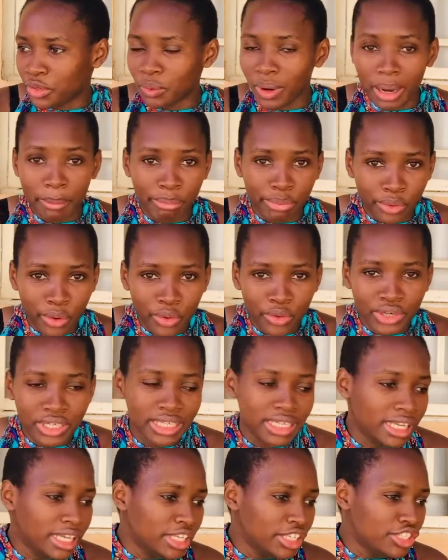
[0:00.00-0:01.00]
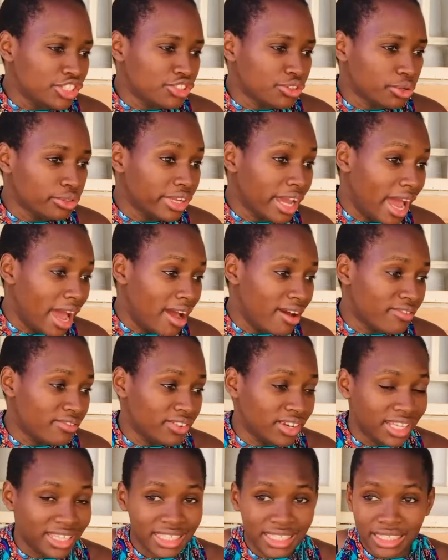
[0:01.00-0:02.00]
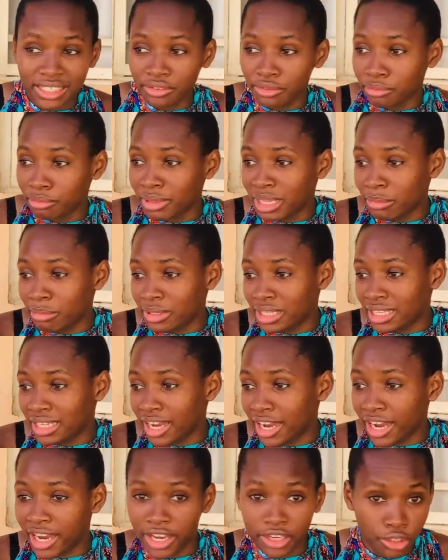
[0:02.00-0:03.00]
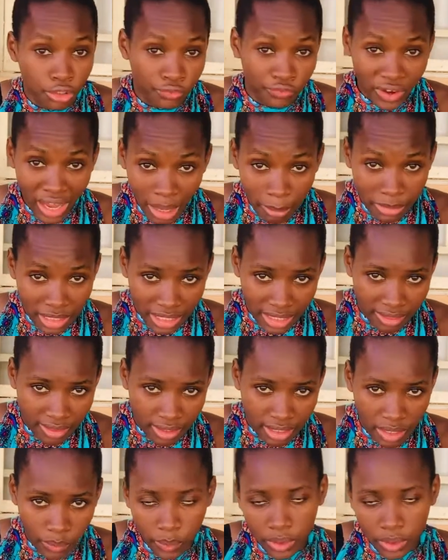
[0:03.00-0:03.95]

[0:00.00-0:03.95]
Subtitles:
abroad. You don't have, like, you know, maybe your family there.